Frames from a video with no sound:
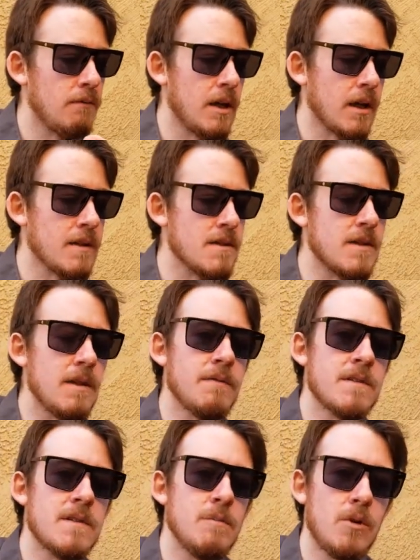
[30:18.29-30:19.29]
like a
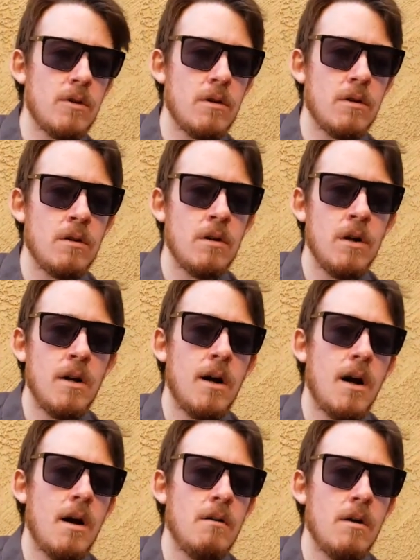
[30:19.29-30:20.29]
self-similar
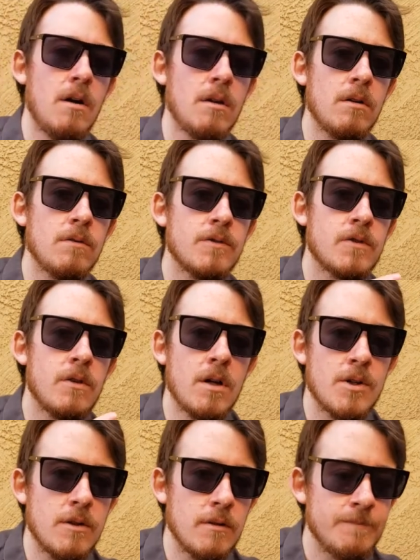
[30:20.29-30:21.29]
hierarchical
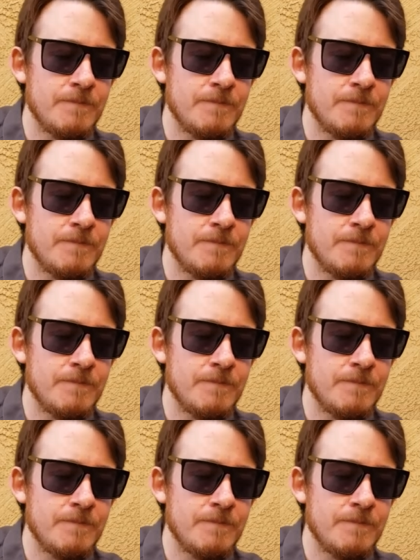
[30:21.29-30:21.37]
structure.